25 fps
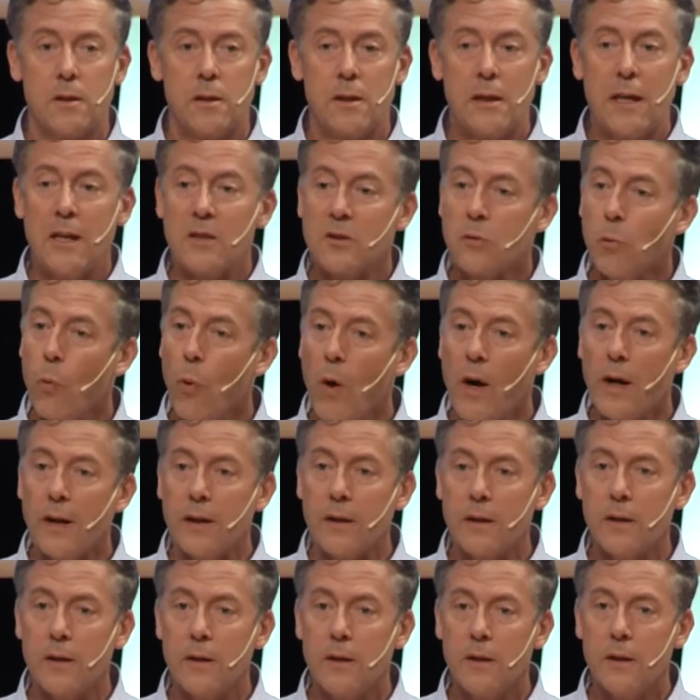Guess what?
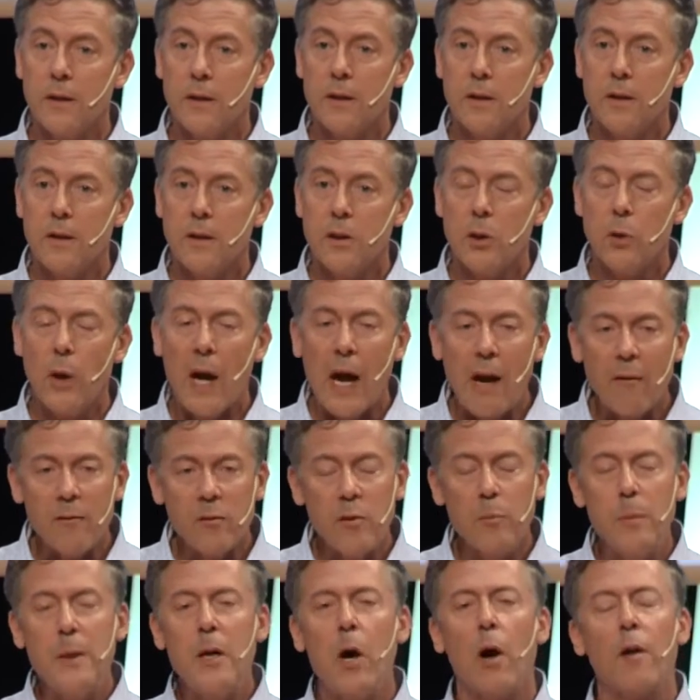You have
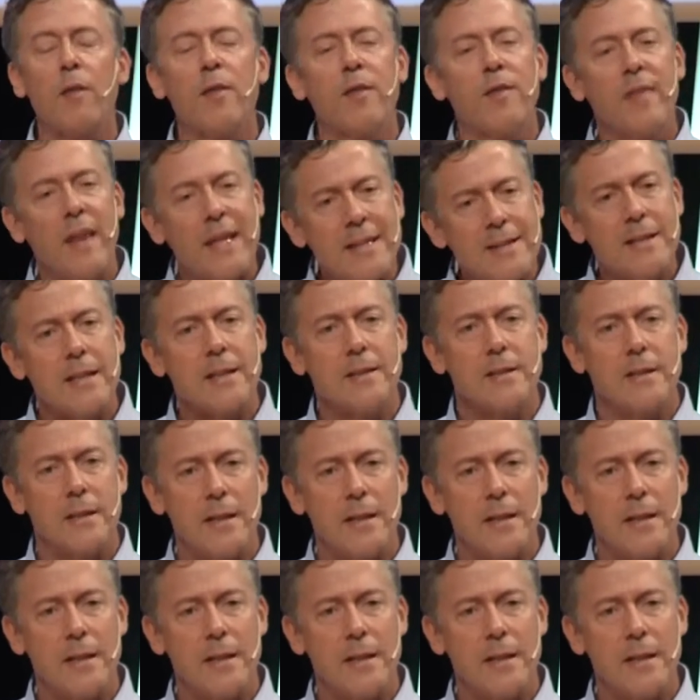to be authentic